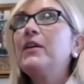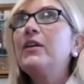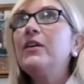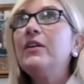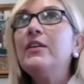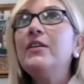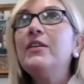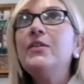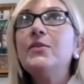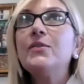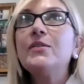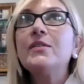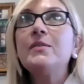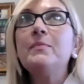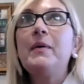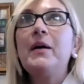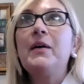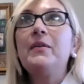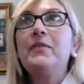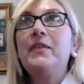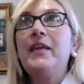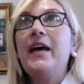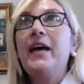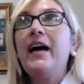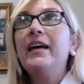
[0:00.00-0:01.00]
good news
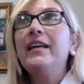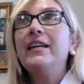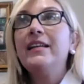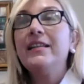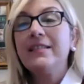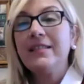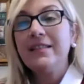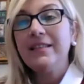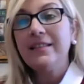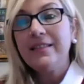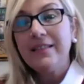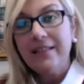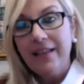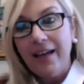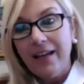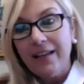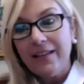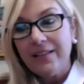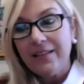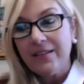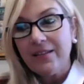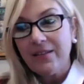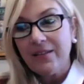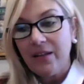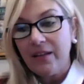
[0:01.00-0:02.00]
about that is it
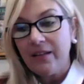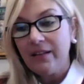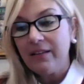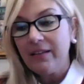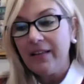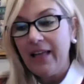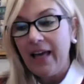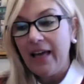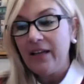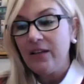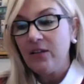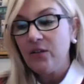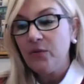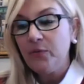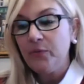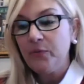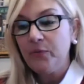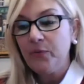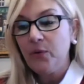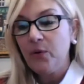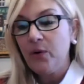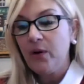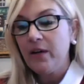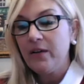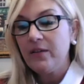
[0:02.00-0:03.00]
does lend
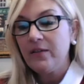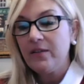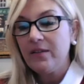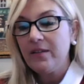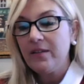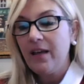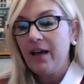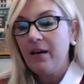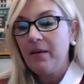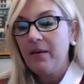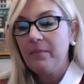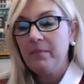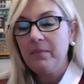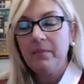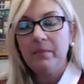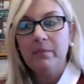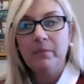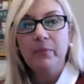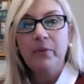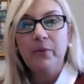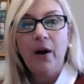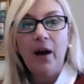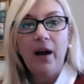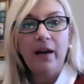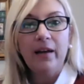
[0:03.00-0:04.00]
for some,
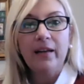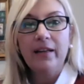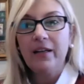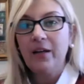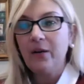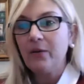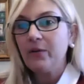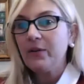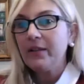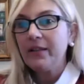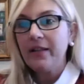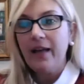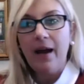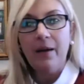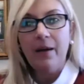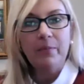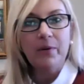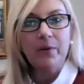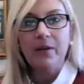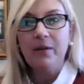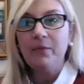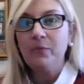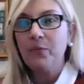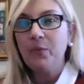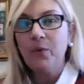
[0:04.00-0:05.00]

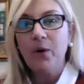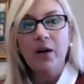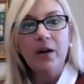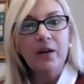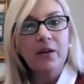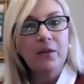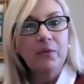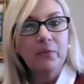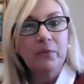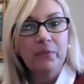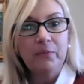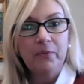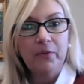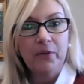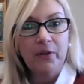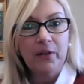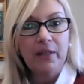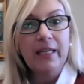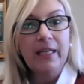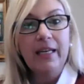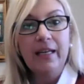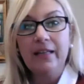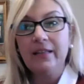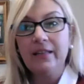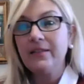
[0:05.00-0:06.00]
collaborative work for
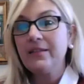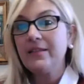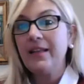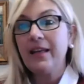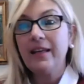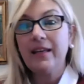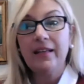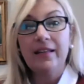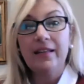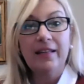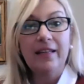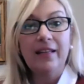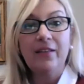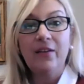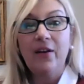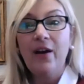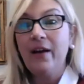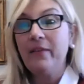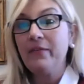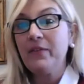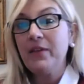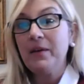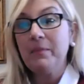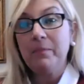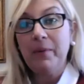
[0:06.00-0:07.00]
kids. They can either
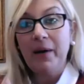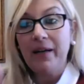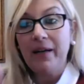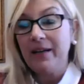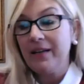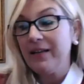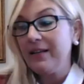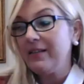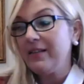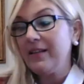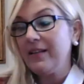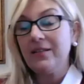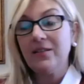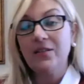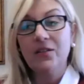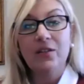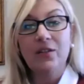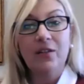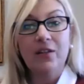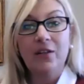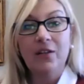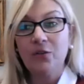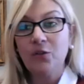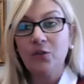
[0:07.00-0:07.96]
have the buddy that's to their